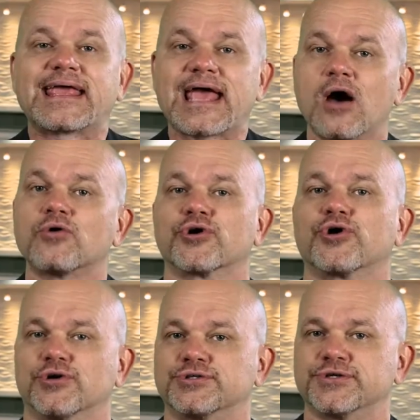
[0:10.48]

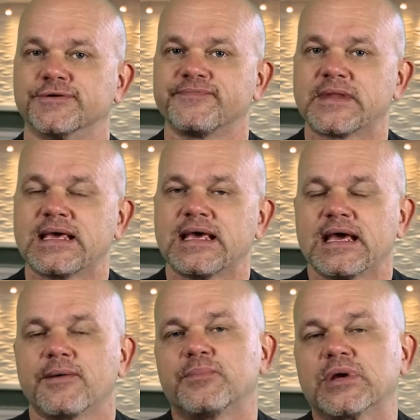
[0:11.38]
Counterculture.
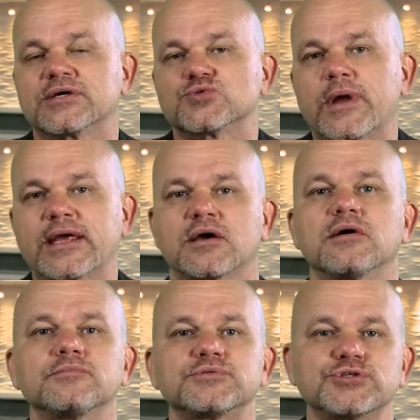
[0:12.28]
Because when it
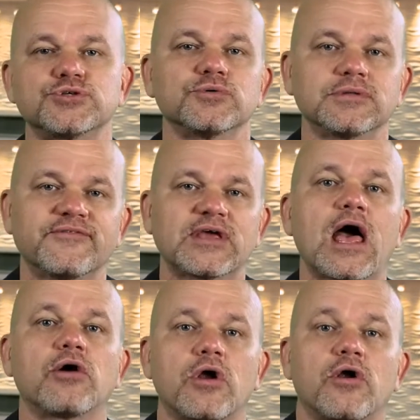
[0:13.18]
comes to living
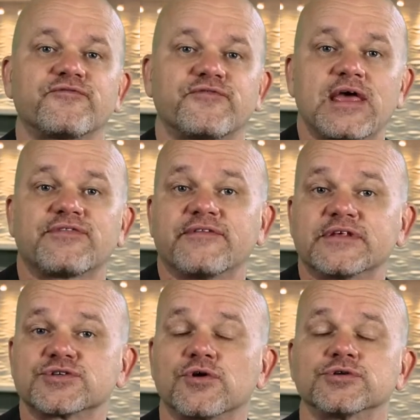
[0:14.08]
out our faith in
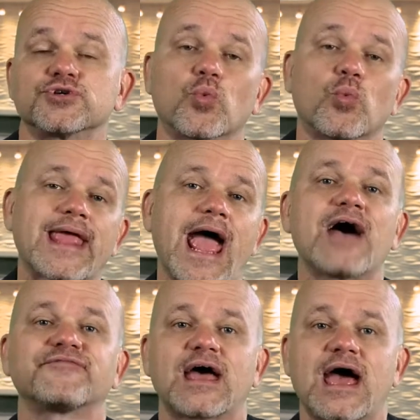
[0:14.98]
this culture, we
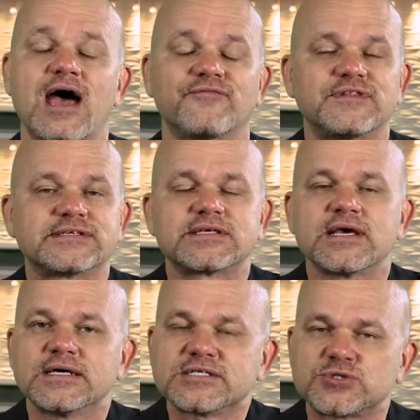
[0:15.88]
have to have this
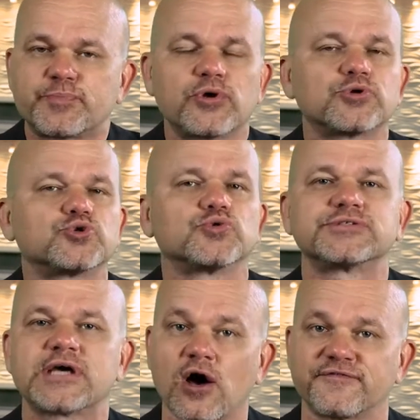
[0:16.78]
spiritual
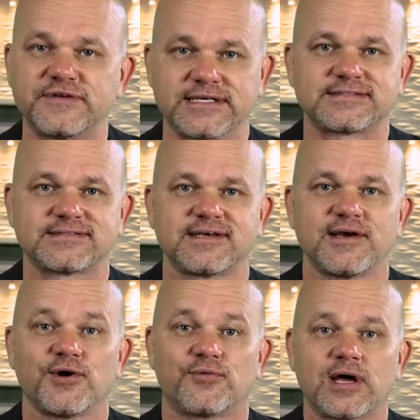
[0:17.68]
toughness,
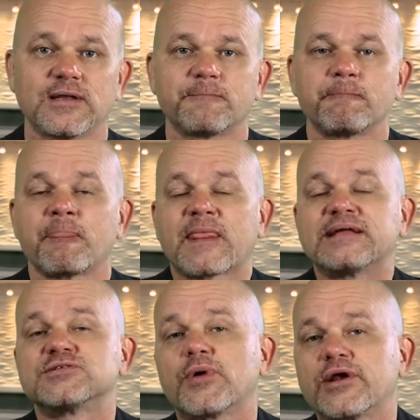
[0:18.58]
right? And
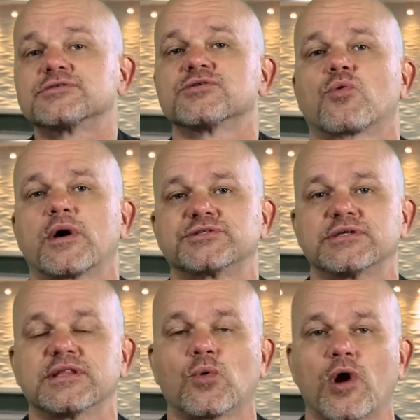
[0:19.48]
so here's the
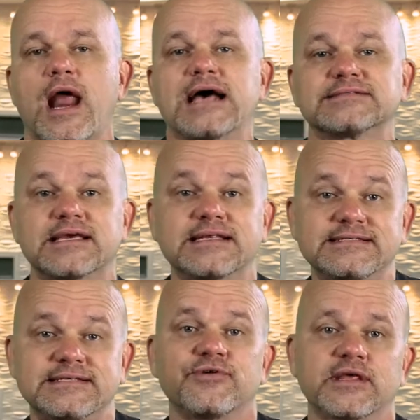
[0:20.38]
question that we're asking
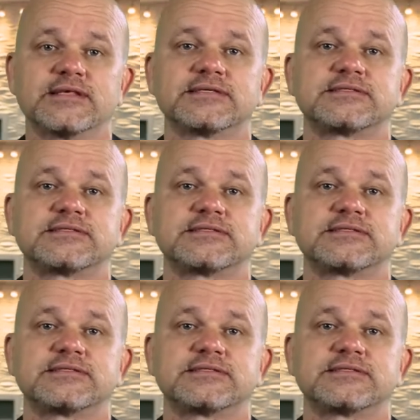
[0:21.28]
during this